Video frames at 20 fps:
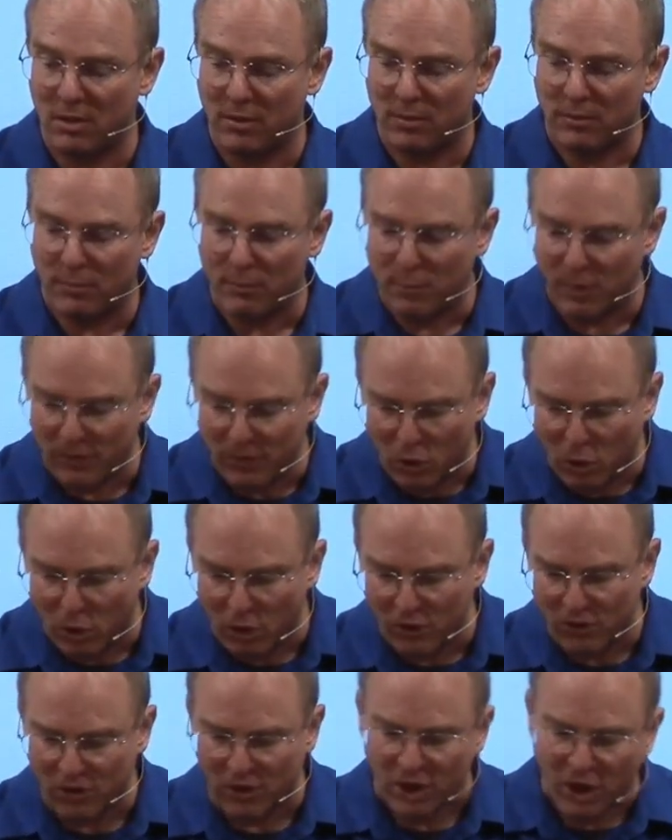But of
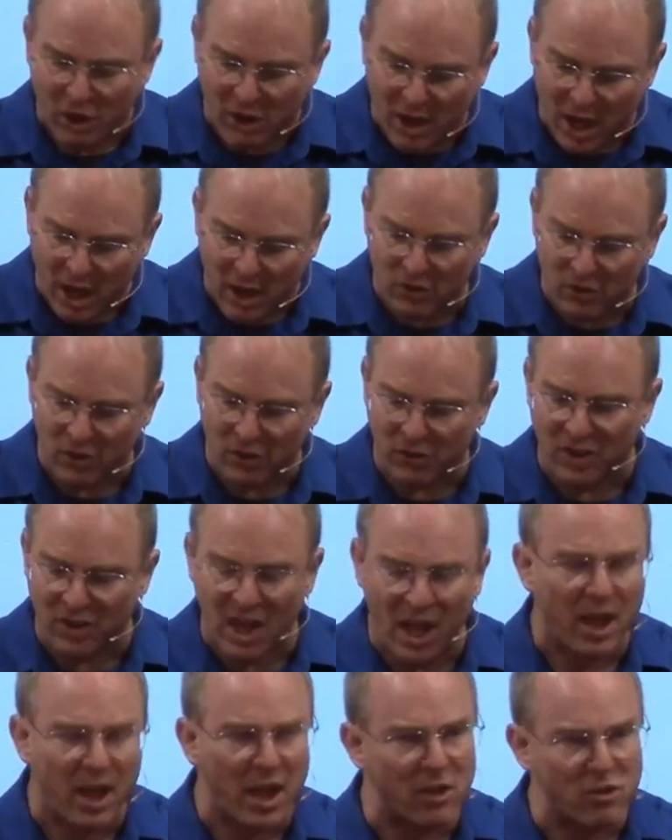course, in their cases,
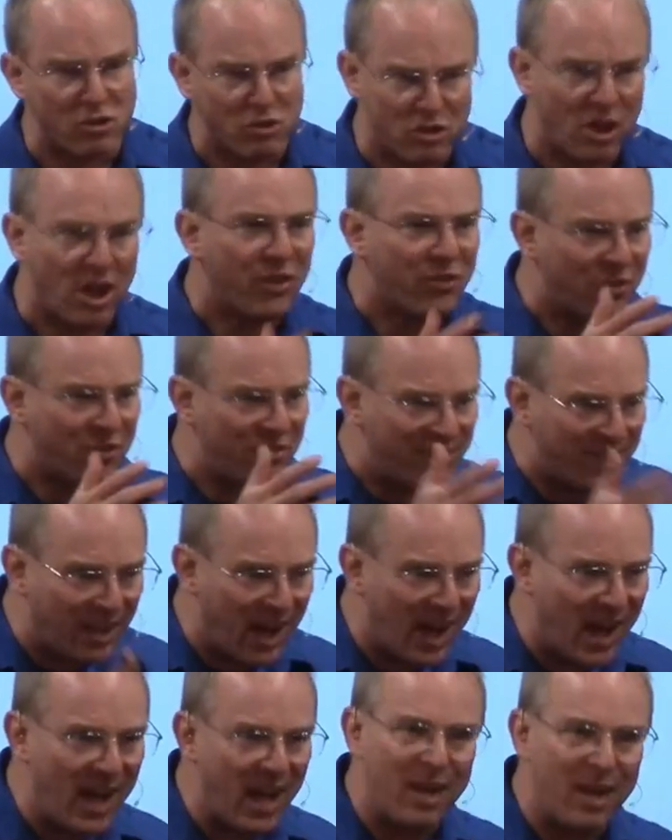they had just
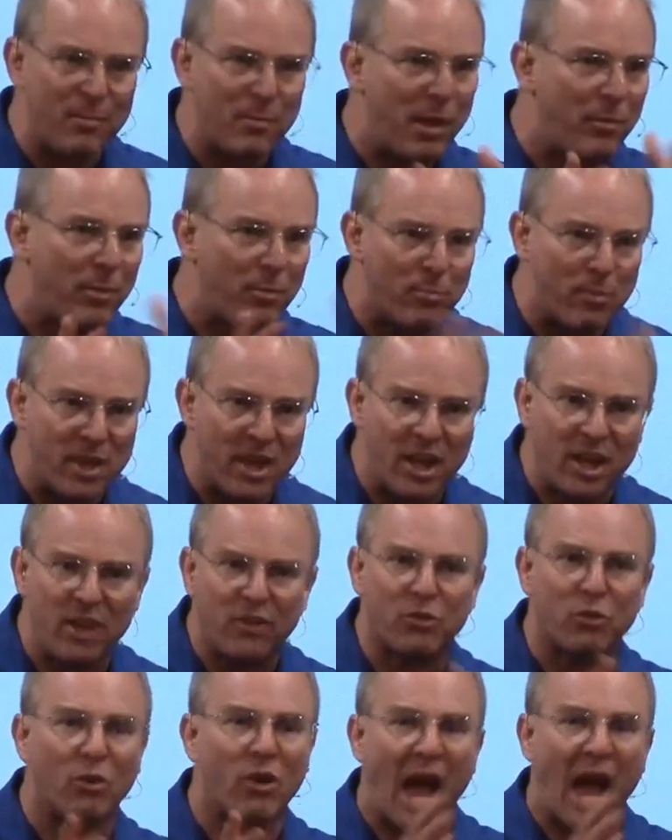died maybe
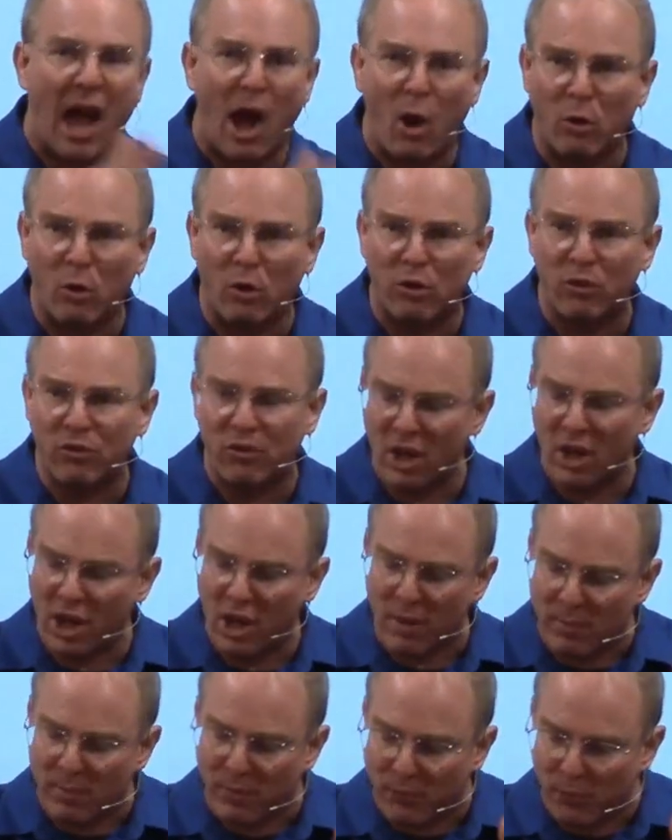minutes or hours
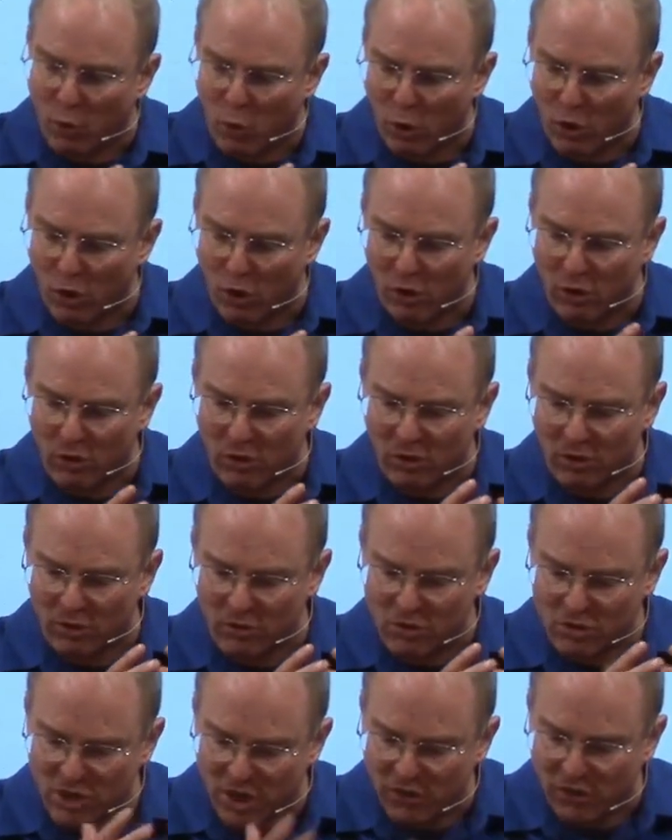before
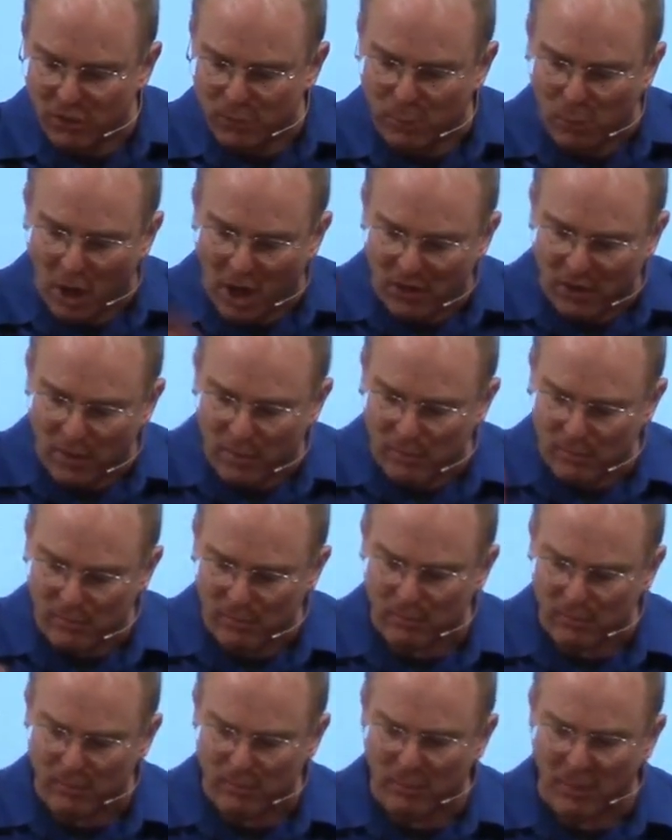Jesus brought
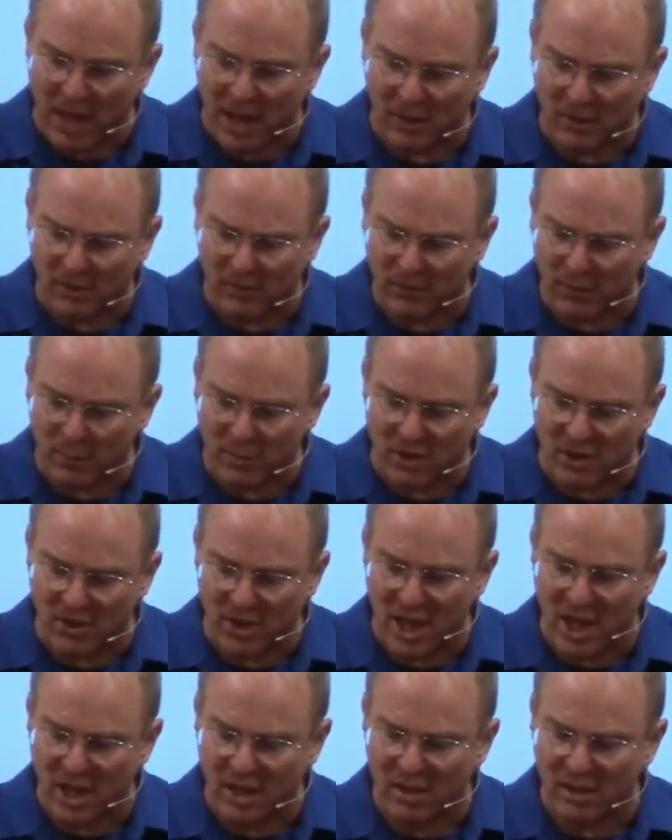them back from the
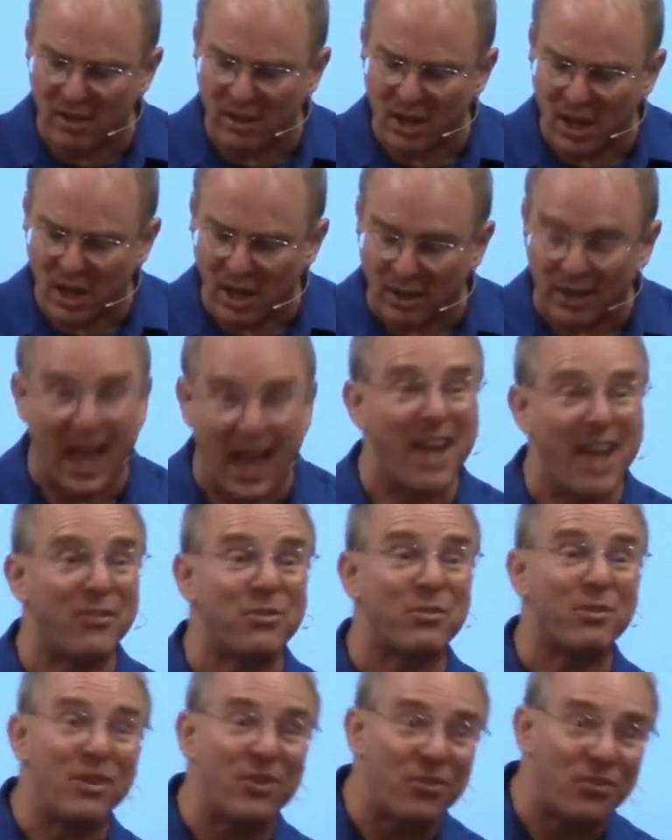dead.
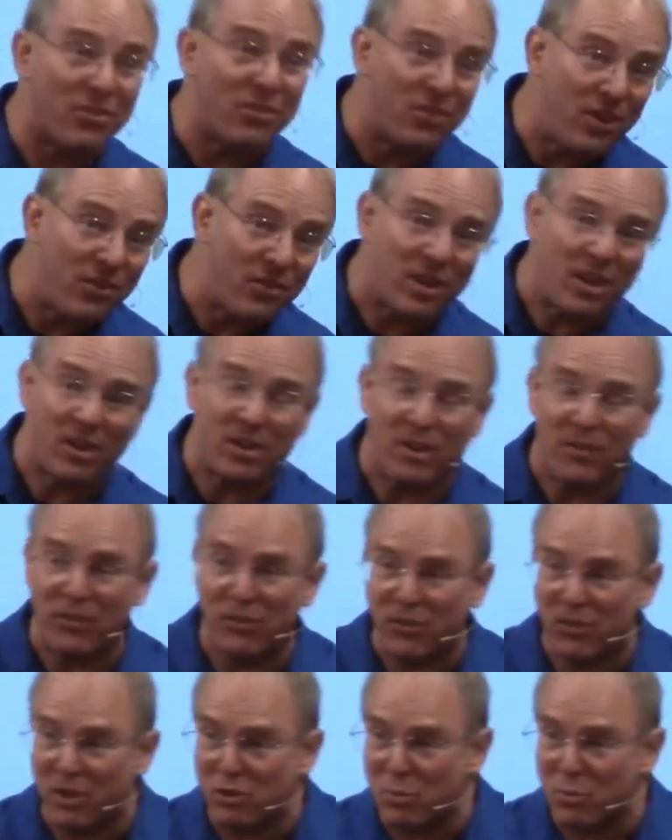Lazarus, he's in a different
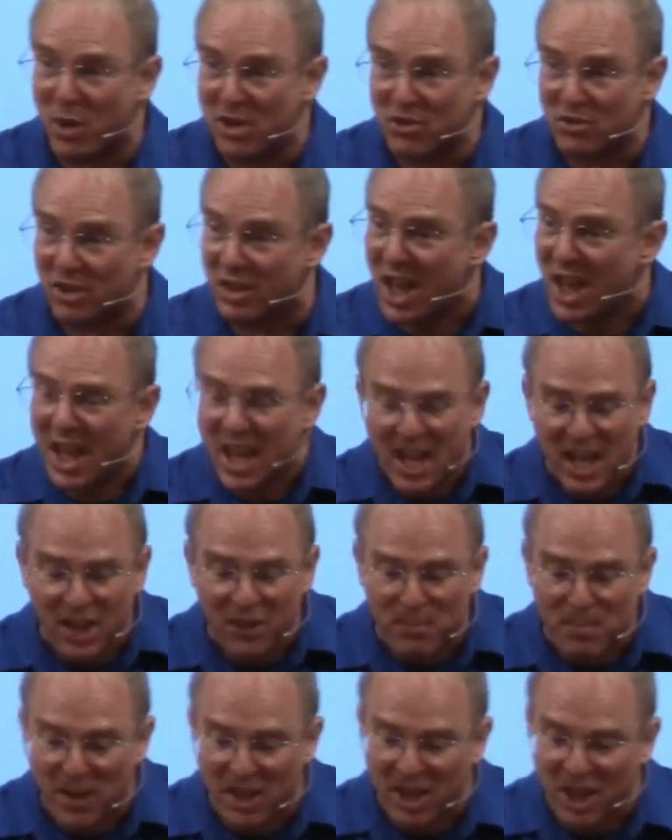situation. He's
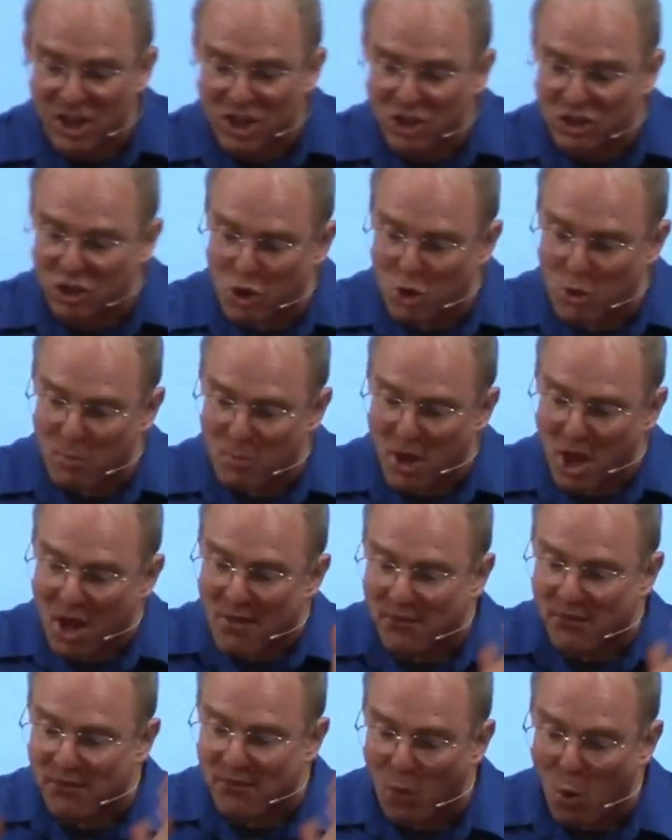been in the tomb
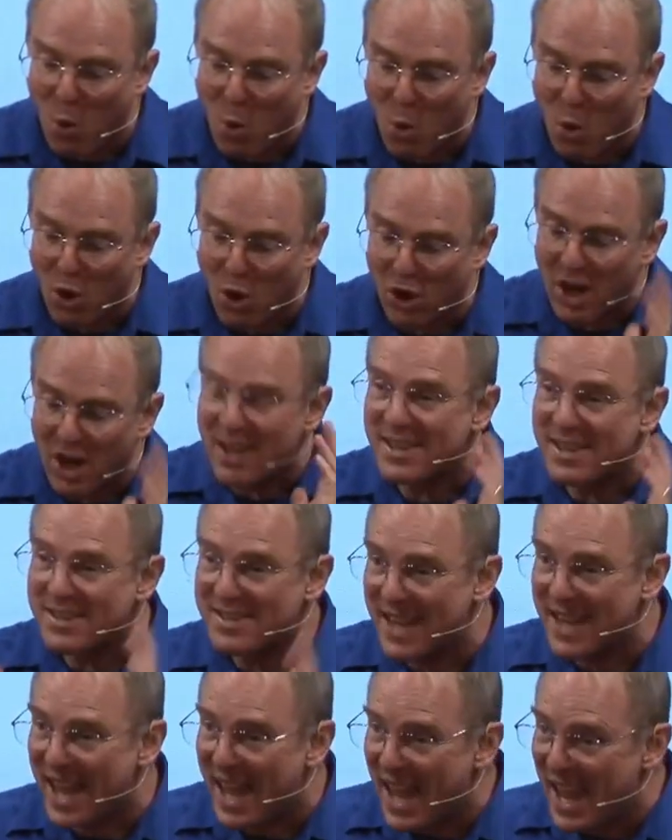4
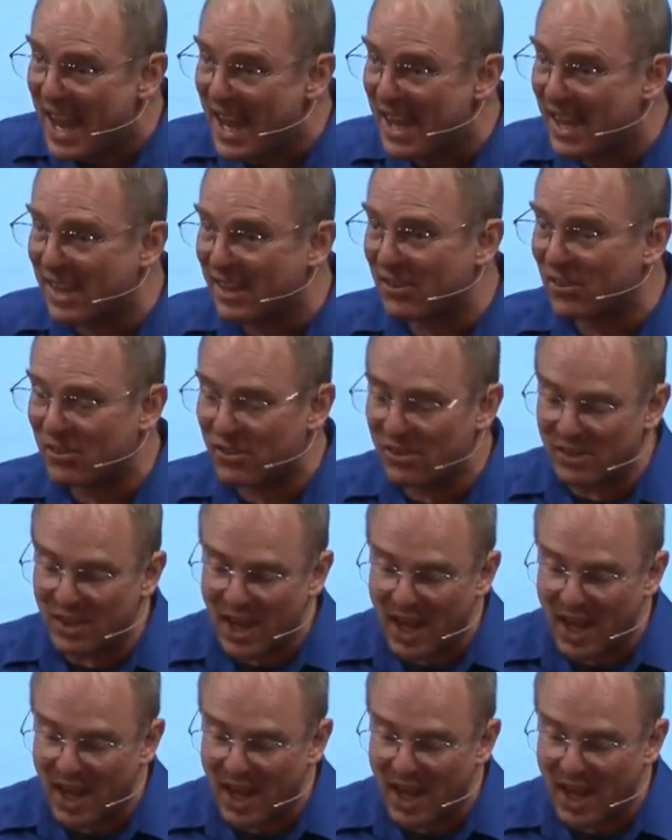days.